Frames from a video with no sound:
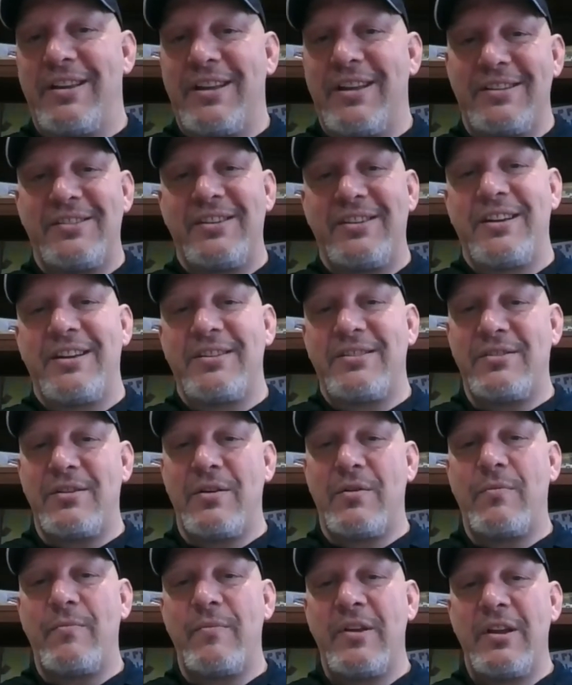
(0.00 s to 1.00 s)
That's it.
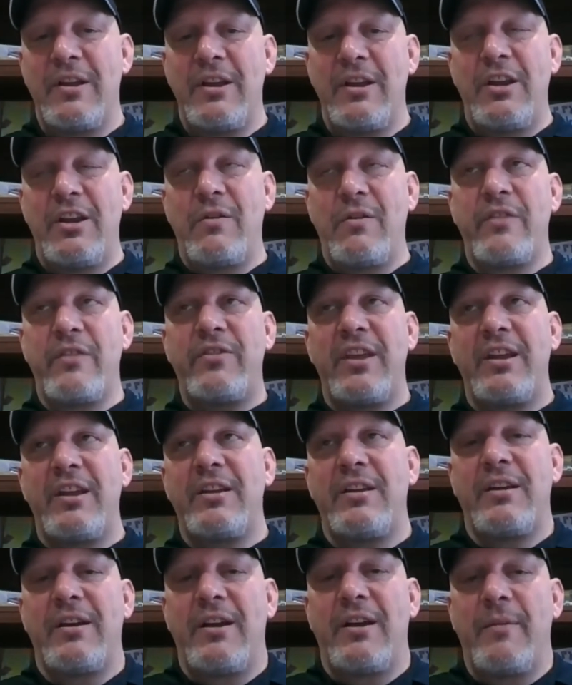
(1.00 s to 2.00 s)
So, I think
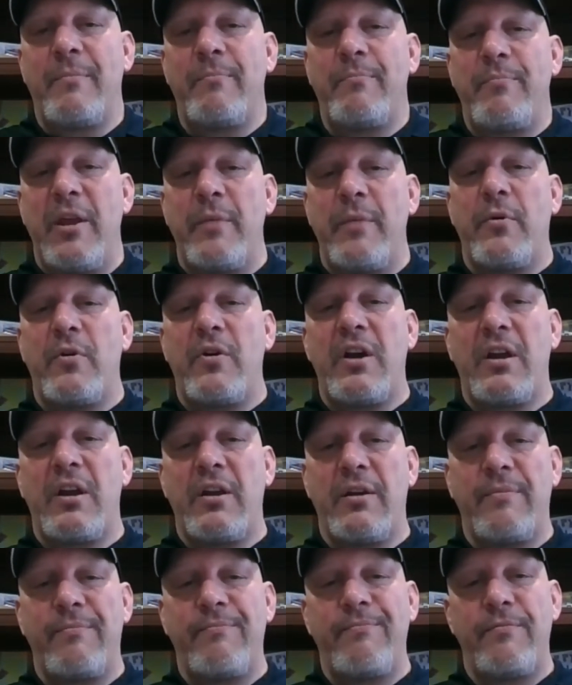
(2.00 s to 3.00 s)
people kind of